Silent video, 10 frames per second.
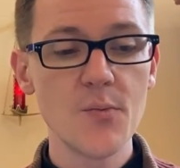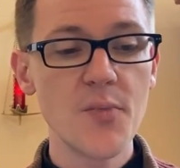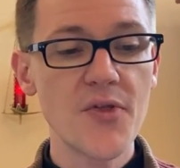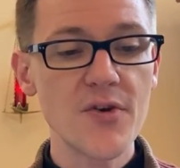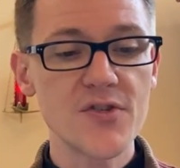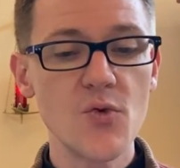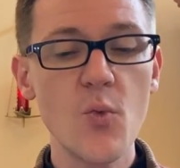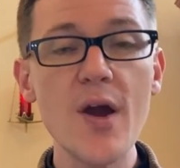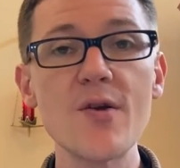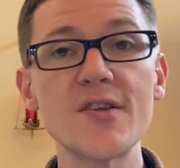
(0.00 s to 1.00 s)
but there's an
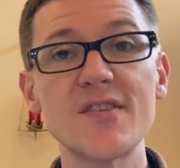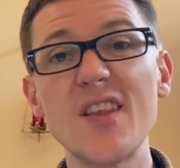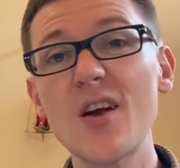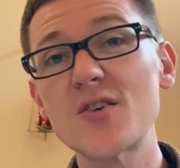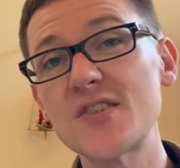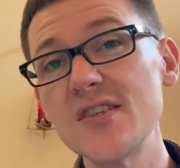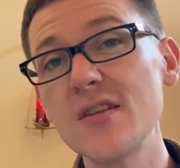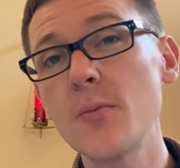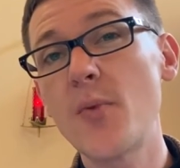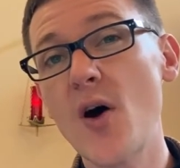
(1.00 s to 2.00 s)
awareness that they are
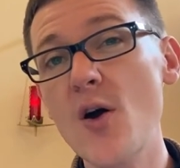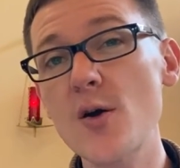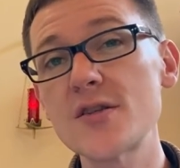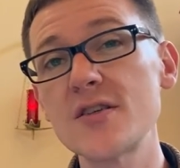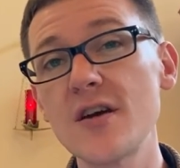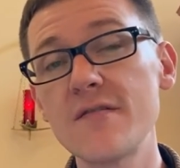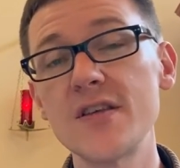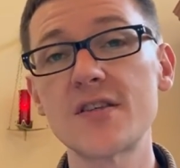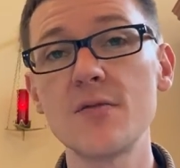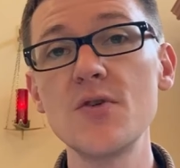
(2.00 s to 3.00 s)
still a part of
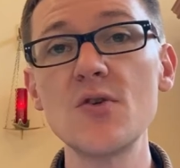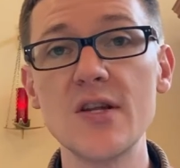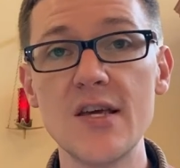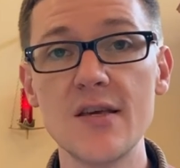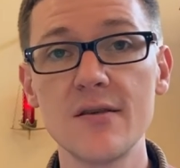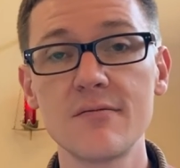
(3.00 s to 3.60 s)
this community.